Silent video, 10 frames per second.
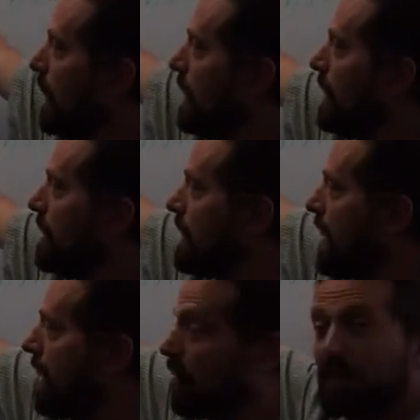And then
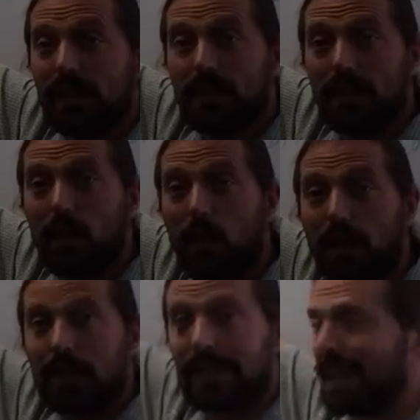noun is a
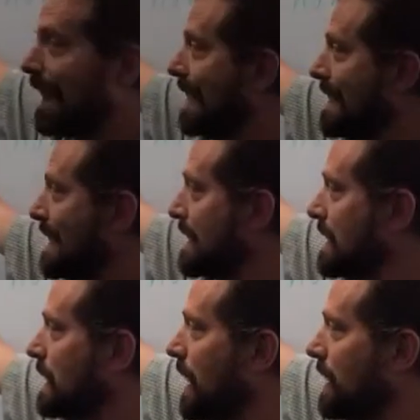quality that
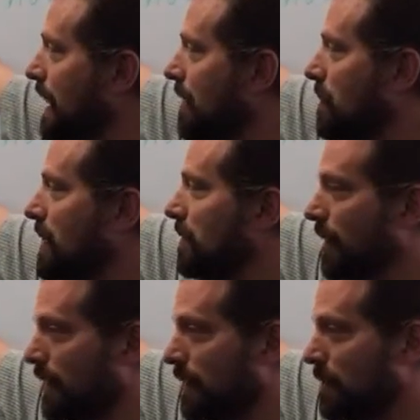exists and can be
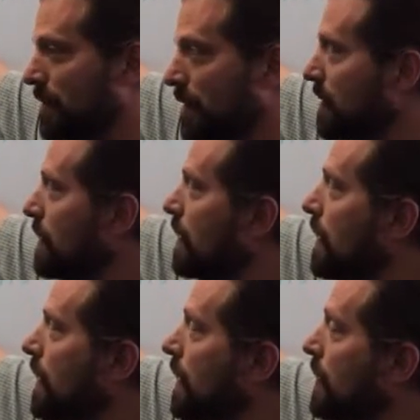developed.
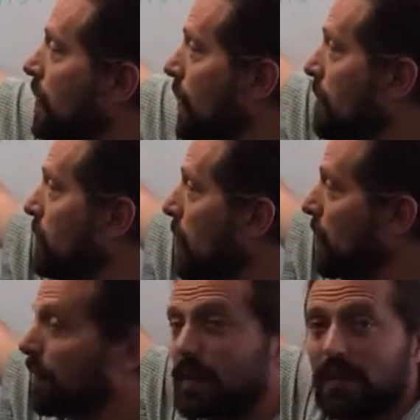So in
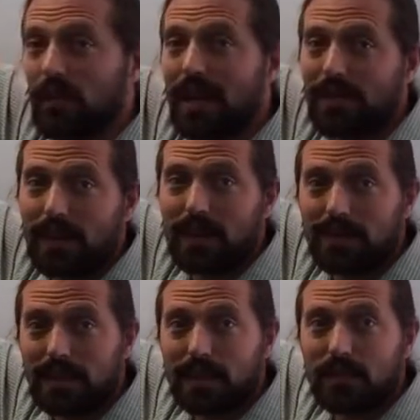both of these you have the
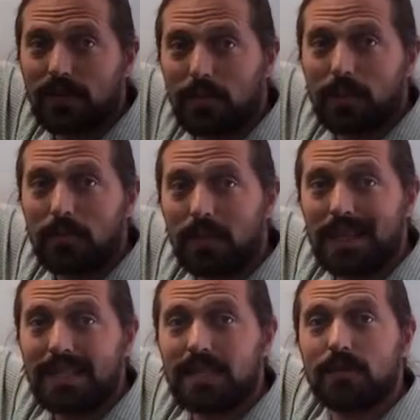idea of something
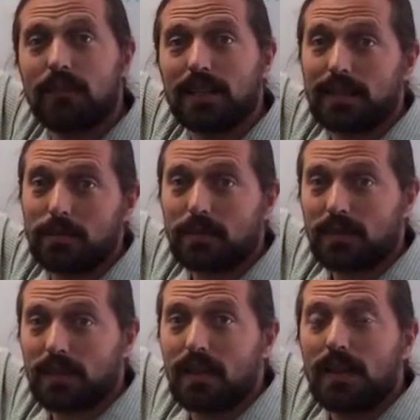being developed.
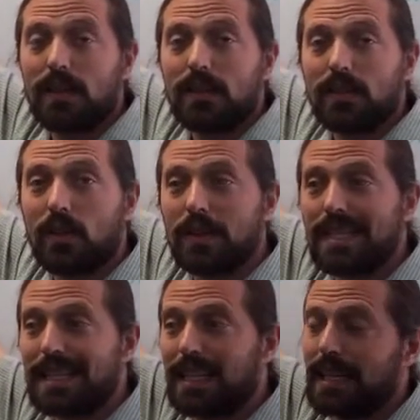So
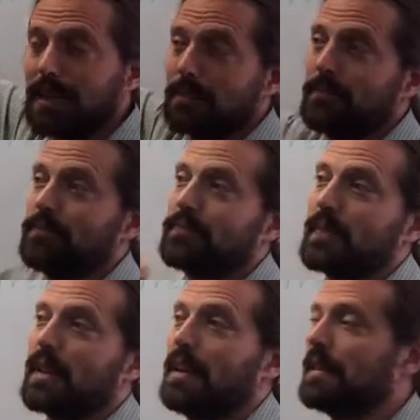it's like,
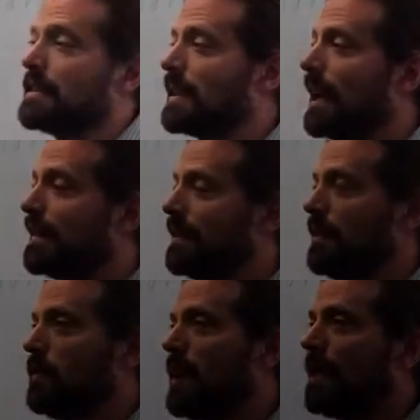
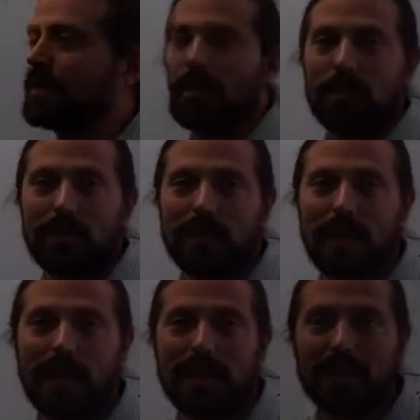you have something
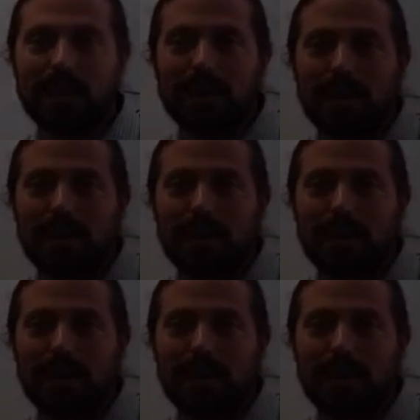that